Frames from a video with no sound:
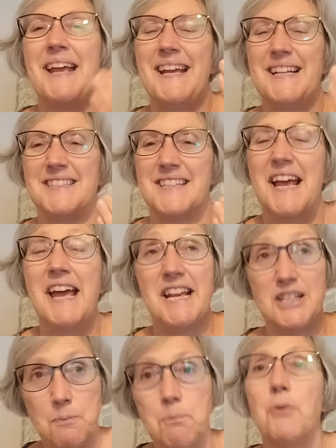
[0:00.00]

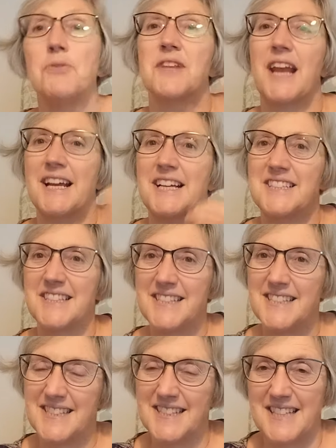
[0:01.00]
It's a book that I could,
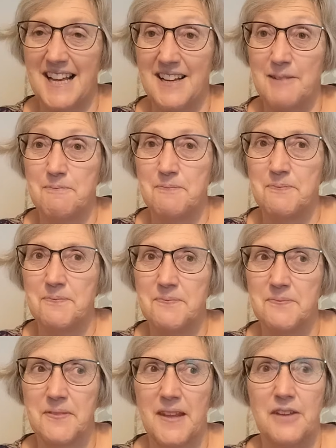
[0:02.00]

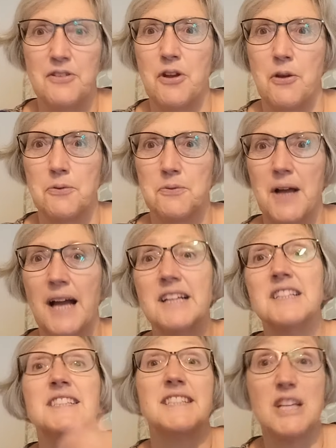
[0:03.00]
you know, I
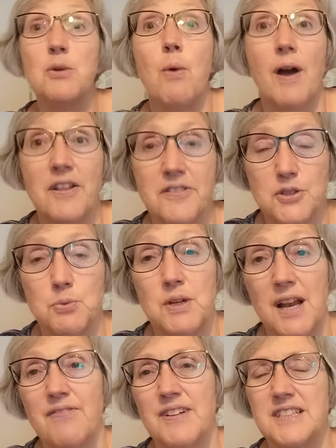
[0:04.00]
could see why others
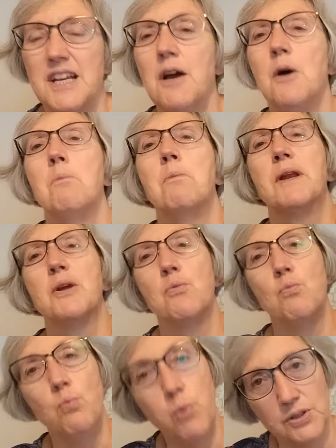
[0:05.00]
would love it, but
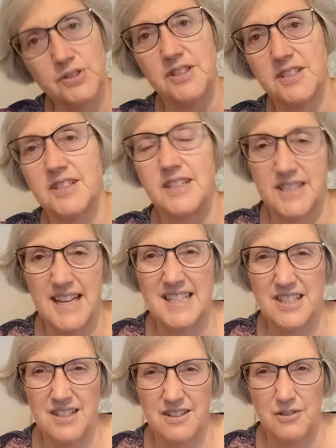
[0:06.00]
it wasn't a
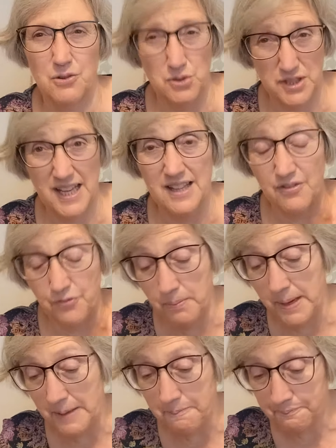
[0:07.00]
success altogether for
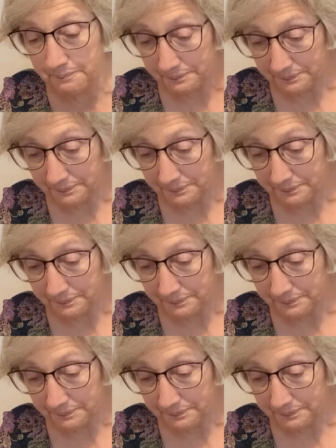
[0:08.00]
me.